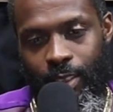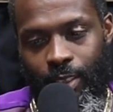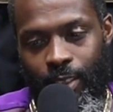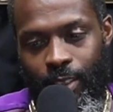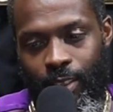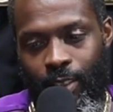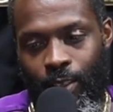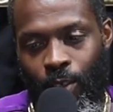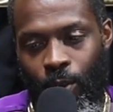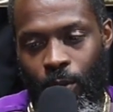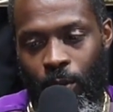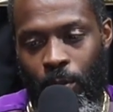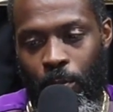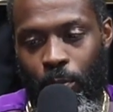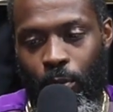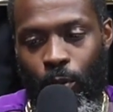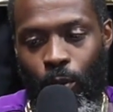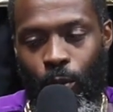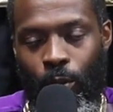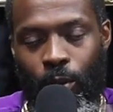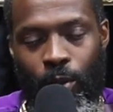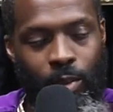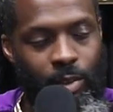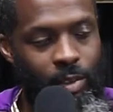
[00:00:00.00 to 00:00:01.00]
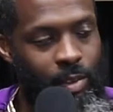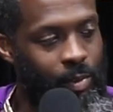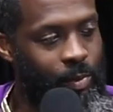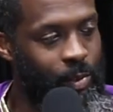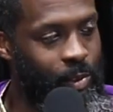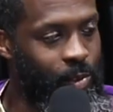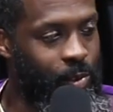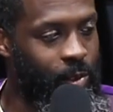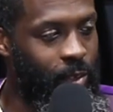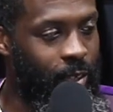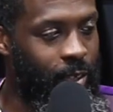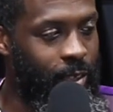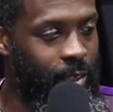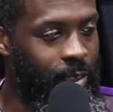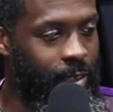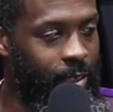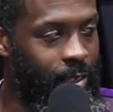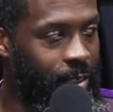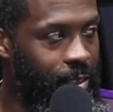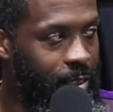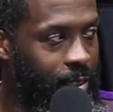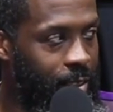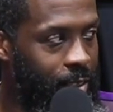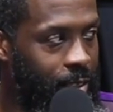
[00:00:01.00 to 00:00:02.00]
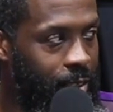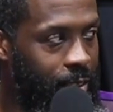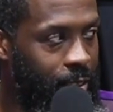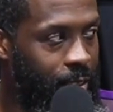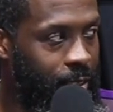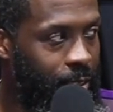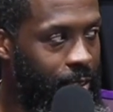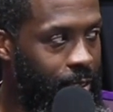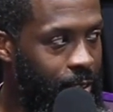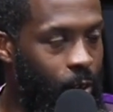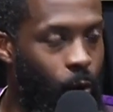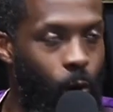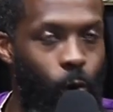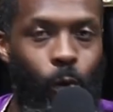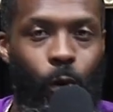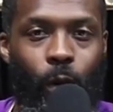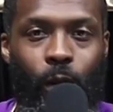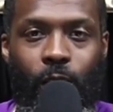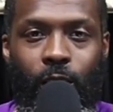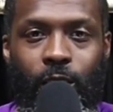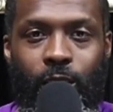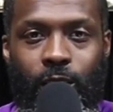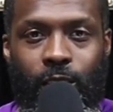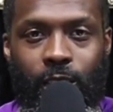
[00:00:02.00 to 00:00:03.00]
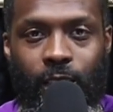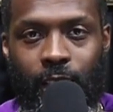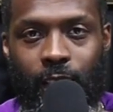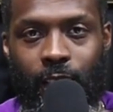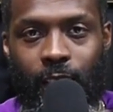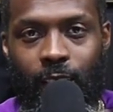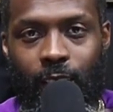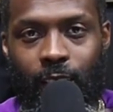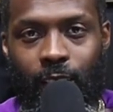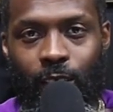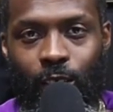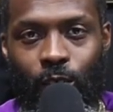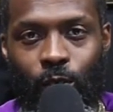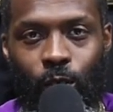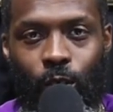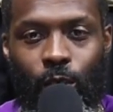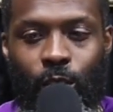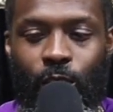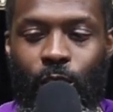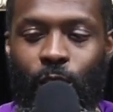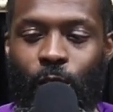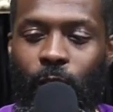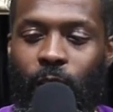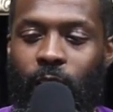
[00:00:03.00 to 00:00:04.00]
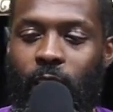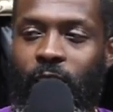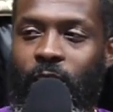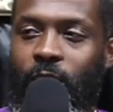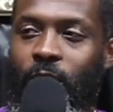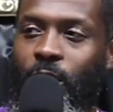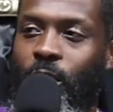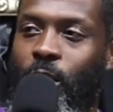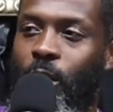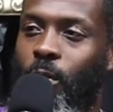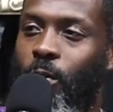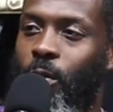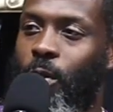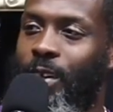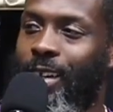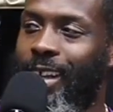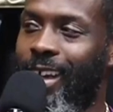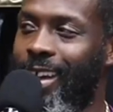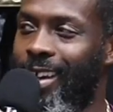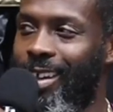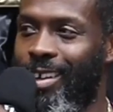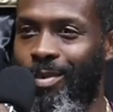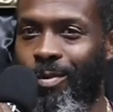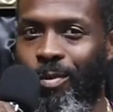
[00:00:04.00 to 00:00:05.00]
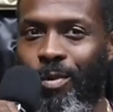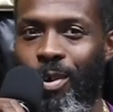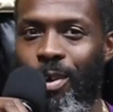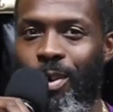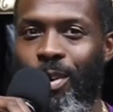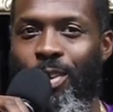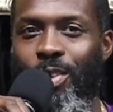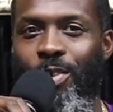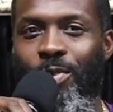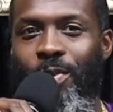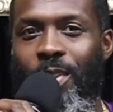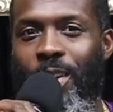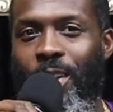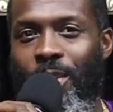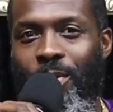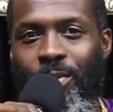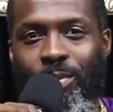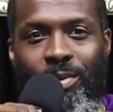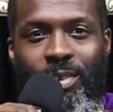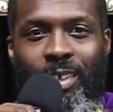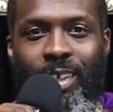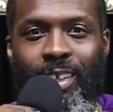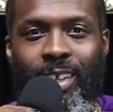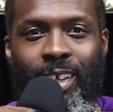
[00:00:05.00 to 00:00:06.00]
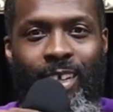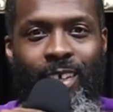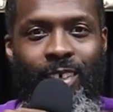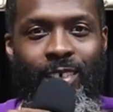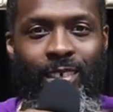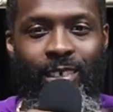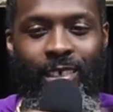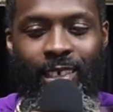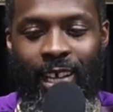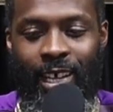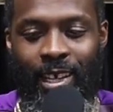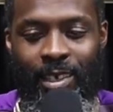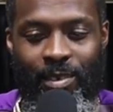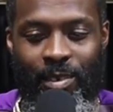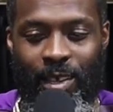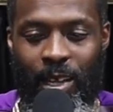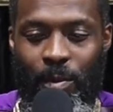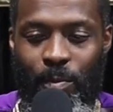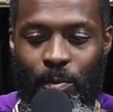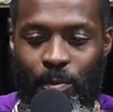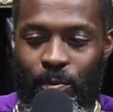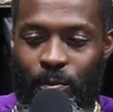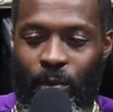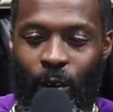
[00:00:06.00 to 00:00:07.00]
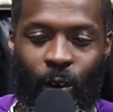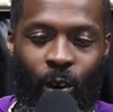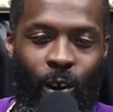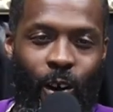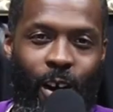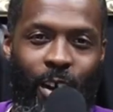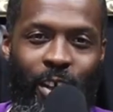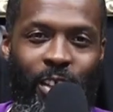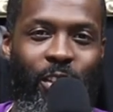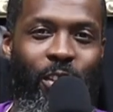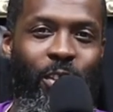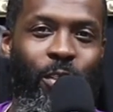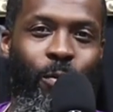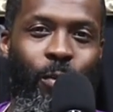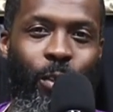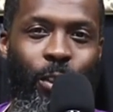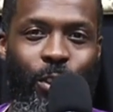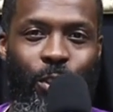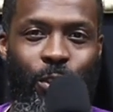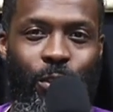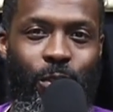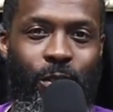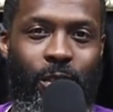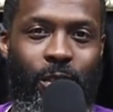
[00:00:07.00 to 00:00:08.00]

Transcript: employer, what you call it, coworkers. You only around your coworkers. They in the world. You ain't gonna. They arguing with you.